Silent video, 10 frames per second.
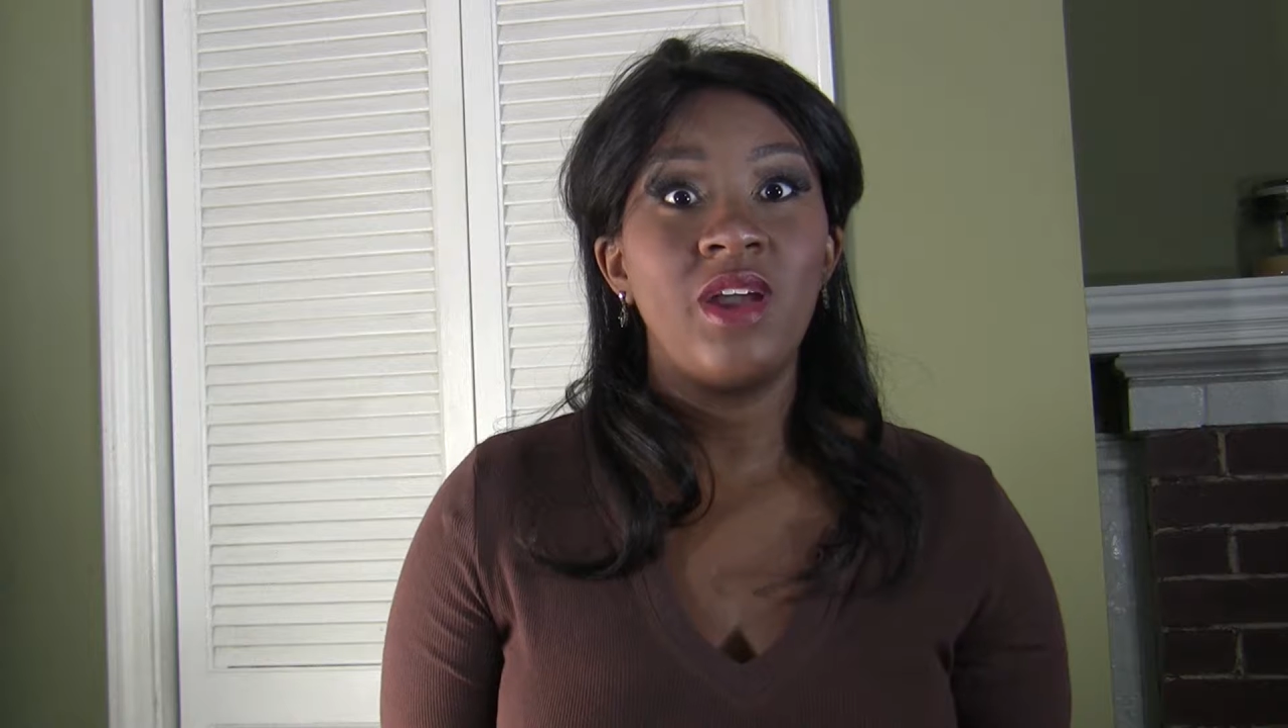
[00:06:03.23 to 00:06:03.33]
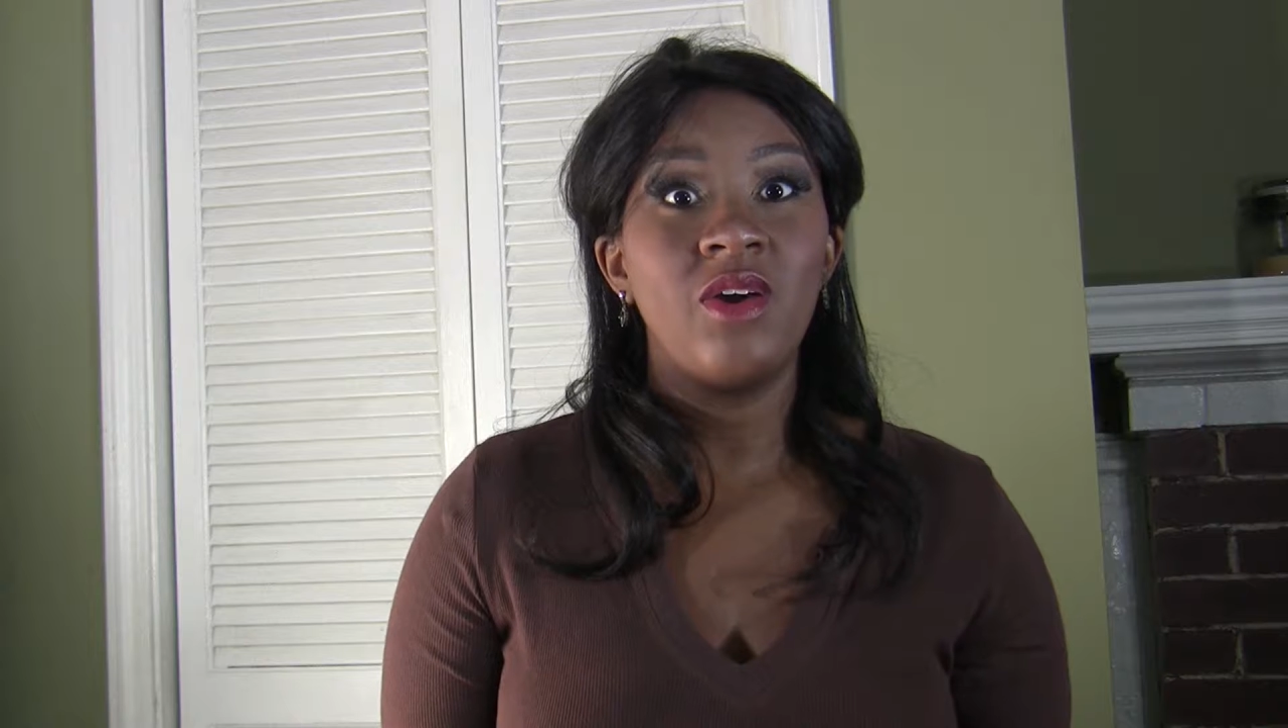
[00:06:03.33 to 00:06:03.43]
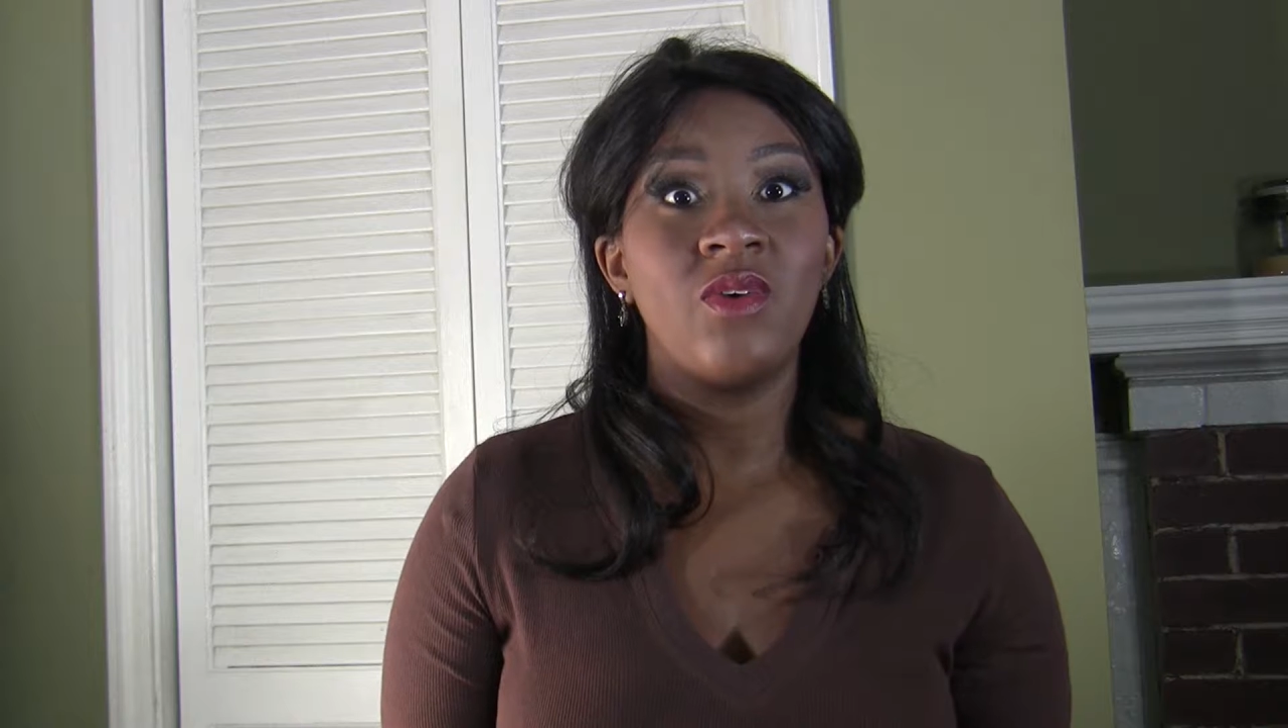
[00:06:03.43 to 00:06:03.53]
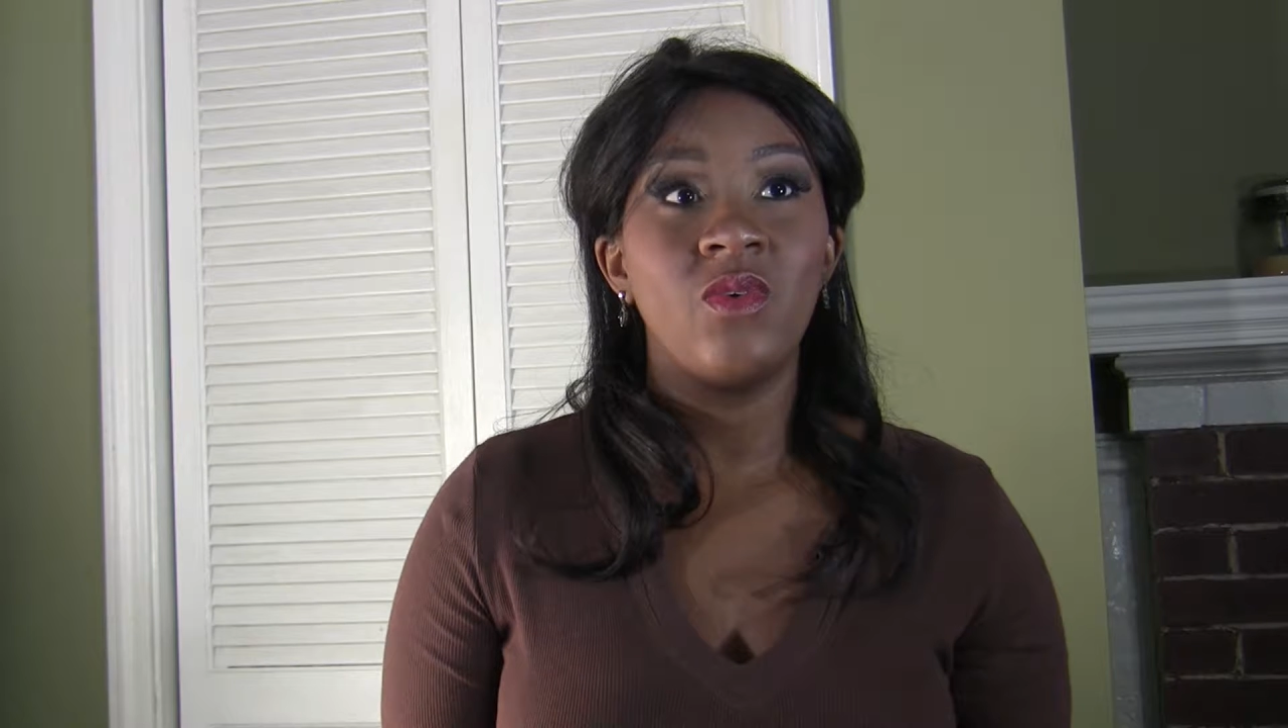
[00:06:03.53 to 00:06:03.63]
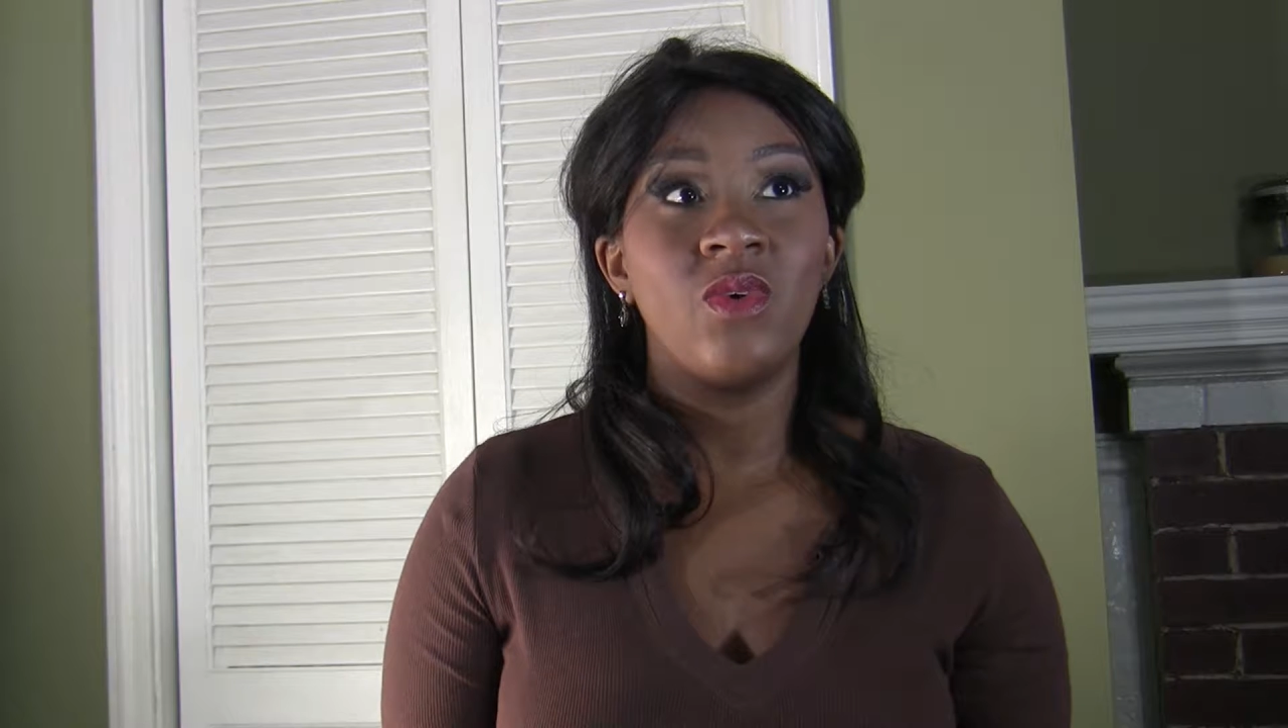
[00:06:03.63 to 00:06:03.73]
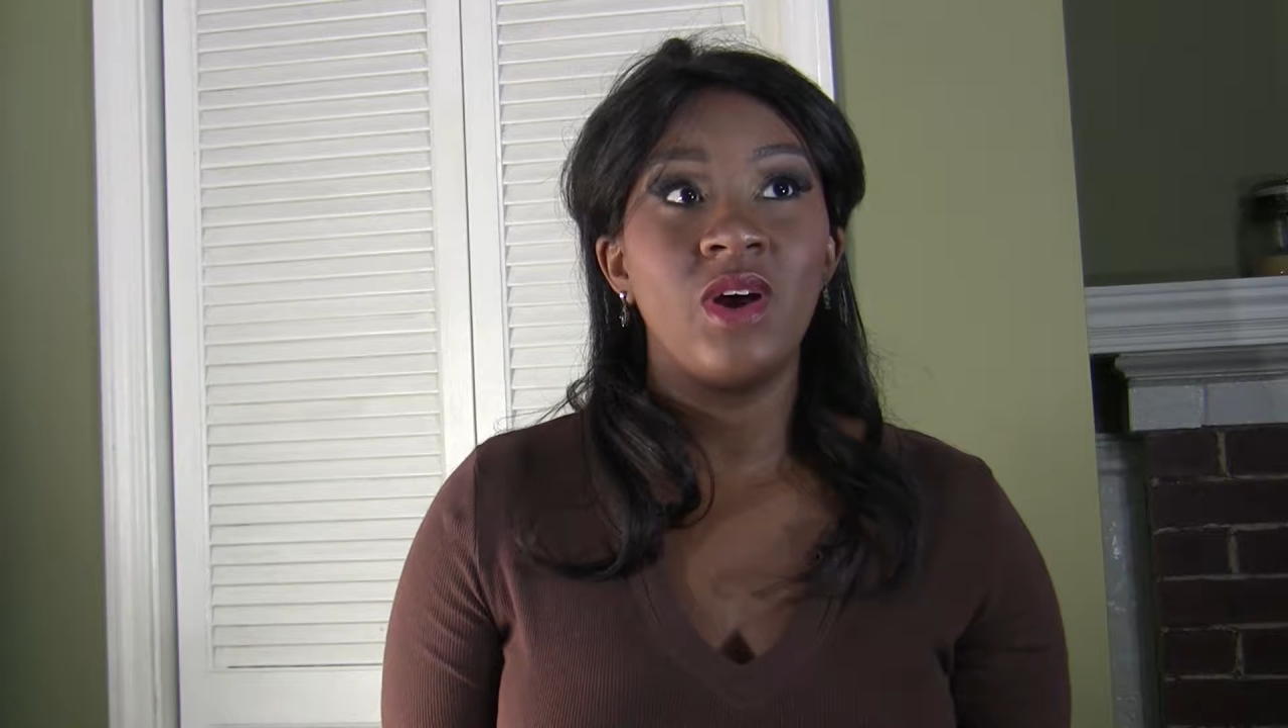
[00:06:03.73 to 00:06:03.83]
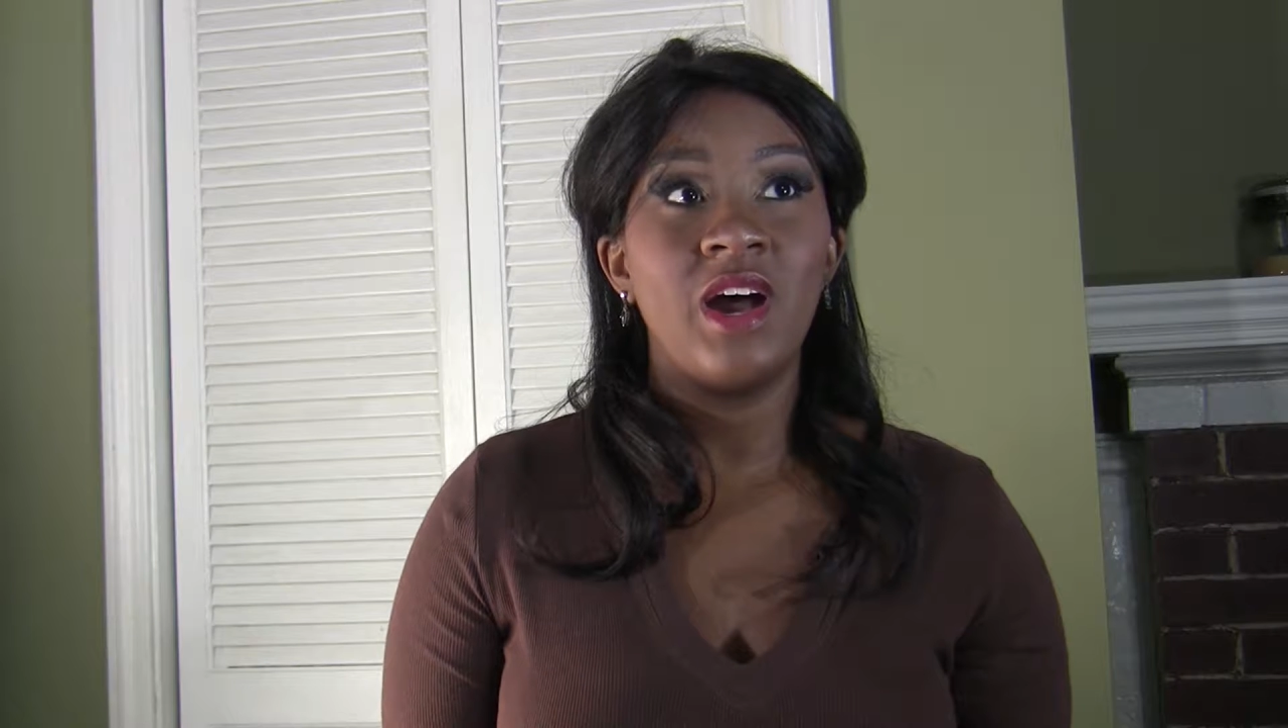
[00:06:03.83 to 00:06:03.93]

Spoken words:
wow,